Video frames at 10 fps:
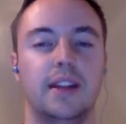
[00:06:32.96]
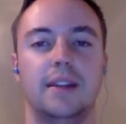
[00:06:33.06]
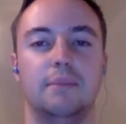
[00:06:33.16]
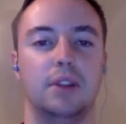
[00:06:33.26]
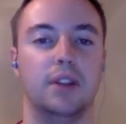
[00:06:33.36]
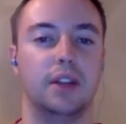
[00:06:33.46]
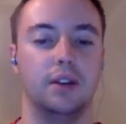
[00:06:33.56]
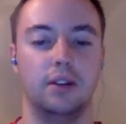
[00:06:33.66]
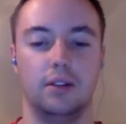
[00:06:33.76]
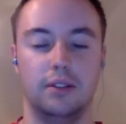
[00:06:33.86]
be like,
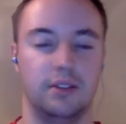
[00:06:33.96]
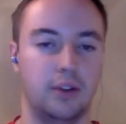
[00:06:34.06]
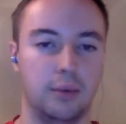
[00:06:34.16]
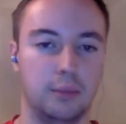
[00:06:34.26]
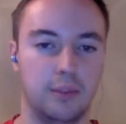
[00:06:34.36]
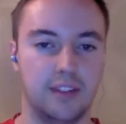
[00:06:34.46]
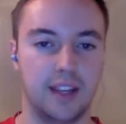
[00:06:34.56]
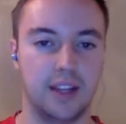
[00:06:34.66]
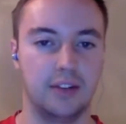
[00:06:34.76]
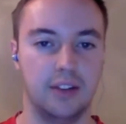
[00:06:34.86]
oh, it's a horrible
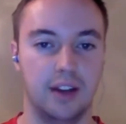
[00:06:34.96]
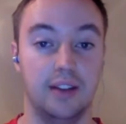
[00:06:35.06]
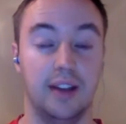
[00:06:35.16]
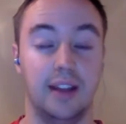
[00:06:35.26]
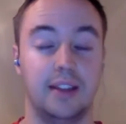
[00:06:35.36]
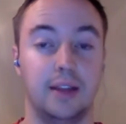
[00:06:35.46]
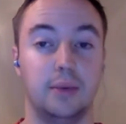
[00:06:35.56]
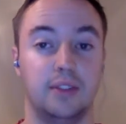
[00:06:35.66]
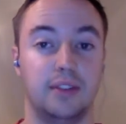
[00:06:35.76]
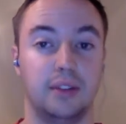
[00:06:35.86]
mistake, you're done. I think
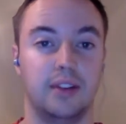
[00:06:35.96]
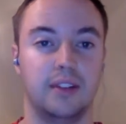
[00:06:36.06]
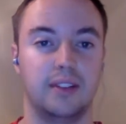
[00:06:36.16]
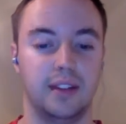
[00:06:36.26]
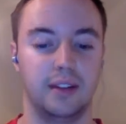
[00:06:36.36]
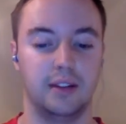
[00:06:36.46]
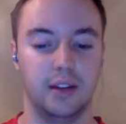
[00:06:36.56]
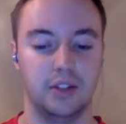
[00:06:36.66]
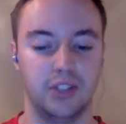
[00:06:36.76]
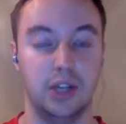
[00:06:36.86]
we're still going to see
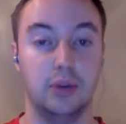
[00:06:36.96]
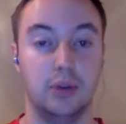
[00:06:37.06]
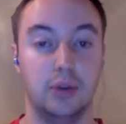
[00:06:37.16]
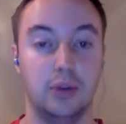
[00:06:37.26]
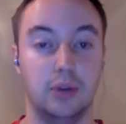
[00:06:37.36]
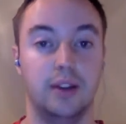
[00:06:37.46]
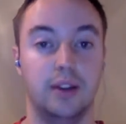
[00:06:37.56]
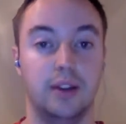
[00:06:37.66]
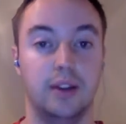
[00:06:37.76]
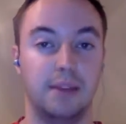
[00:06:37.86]
Gio,
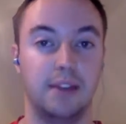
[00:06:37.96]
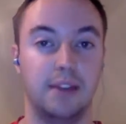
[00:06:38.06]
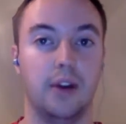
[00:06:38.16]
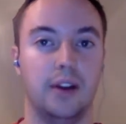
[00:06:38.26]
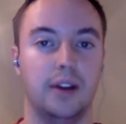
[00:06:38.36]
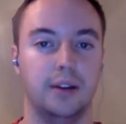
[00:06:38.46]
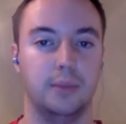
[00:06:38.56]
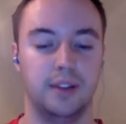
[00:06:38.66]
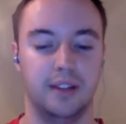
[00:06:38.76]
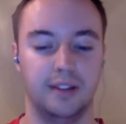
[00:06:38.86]
maybe even more
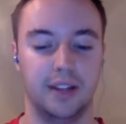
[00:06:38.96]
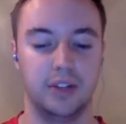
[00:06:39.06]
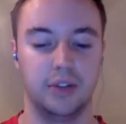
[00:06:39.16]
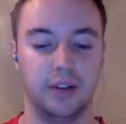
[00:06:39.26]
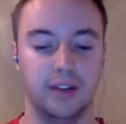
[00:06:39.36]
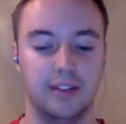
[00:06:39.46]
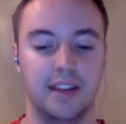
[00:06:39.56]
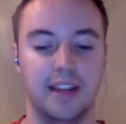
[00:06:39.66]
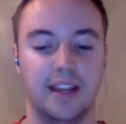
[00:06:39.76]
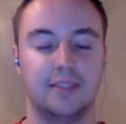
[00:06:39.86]
with these injuries,
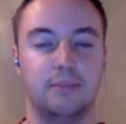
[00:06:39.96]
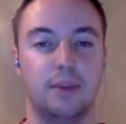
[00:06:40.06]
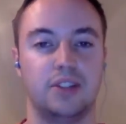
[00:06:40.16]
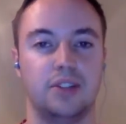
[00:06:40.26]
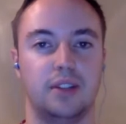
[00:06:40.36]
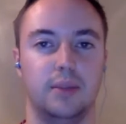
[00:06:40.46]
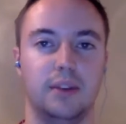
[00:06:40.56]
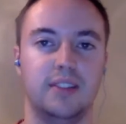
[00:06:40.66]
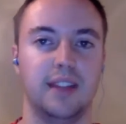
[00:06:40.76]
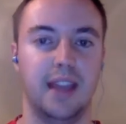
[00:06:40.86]
especially the
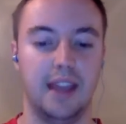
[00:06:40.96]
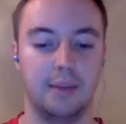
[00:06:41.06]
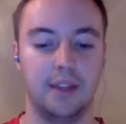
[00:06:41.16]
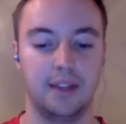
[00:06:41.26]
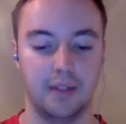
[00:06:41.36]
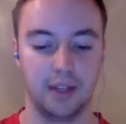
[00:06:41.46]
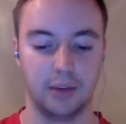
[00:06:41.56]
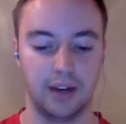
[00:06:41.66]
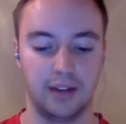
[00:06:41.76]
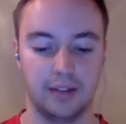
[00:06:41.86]
rest of the game. He
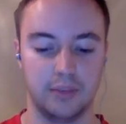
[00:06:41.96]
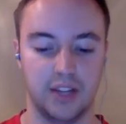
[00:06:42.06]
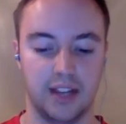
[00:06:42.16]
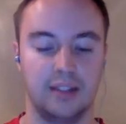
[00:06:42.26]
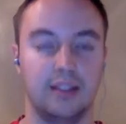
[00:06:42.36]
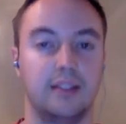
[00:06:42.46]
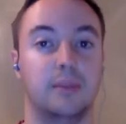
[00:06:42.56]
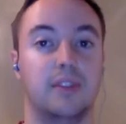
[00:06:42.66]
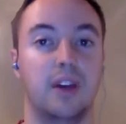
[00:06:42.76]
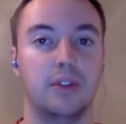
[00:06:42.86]
created some chances,
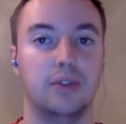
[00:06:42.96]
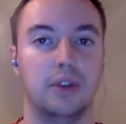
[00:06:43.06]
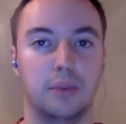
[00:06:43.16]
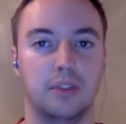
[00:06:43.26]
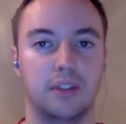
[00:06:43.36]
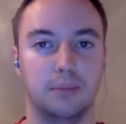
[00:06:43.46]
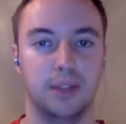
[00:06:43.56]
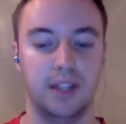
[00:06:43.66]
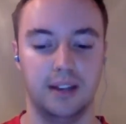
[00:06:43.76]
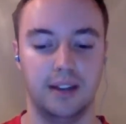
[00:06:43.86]
some solid dribbles
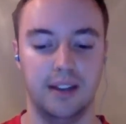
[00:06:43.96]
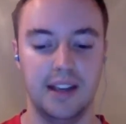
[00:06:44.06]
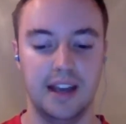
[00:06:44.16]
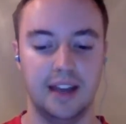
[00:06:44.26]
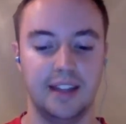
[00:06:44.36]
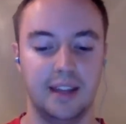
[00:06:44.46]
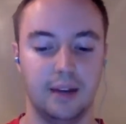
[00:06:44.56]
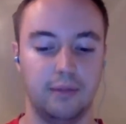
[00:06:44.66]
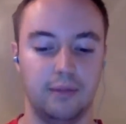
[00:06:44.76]
completed. I think he had a